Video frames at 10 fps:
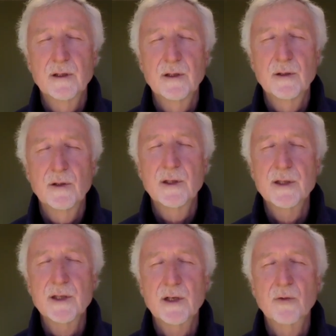Or
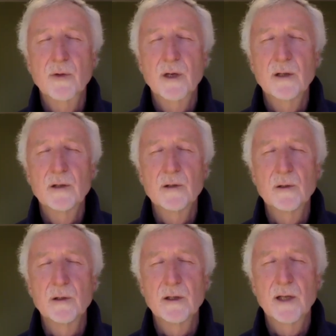does it
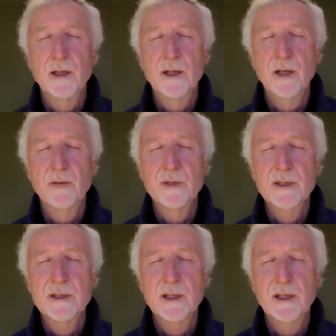grow and then
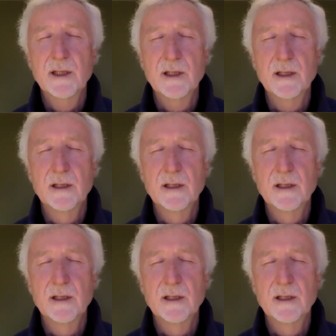recede?